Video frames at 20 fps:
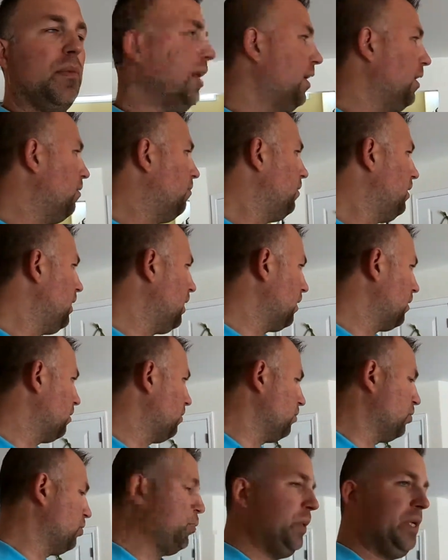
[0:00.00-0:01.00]
I have the
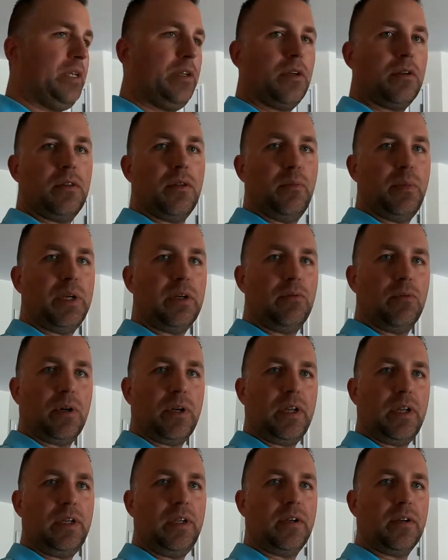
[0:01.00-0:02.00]
Echo speaker, the big
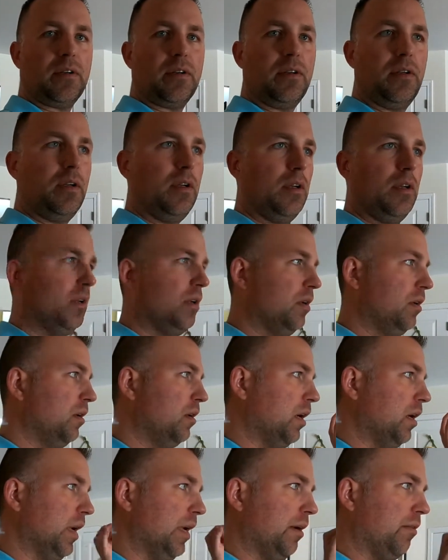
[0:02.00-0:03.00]
one here,
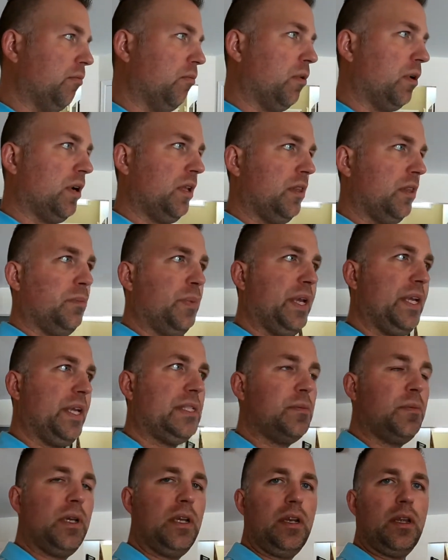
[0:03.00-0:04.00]
I have one in the
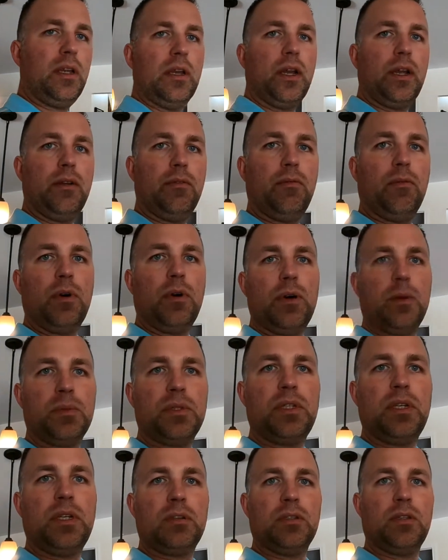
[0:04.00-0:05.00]
basement, and I have one
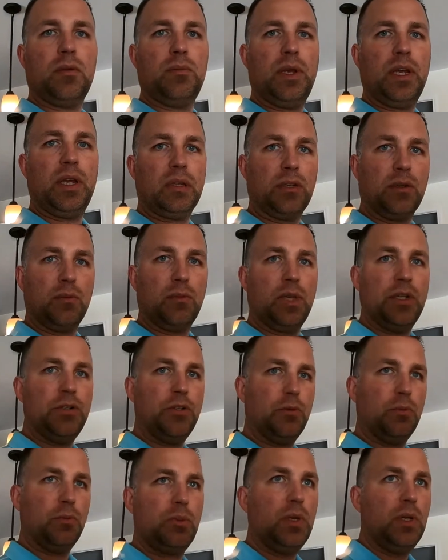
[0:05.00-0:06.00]
upstairs in the master
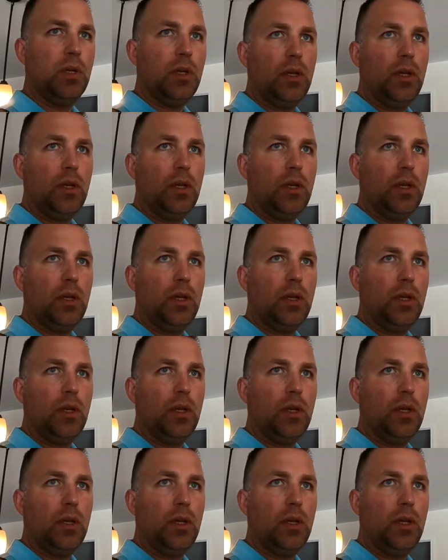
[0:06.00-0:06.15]
bedroom.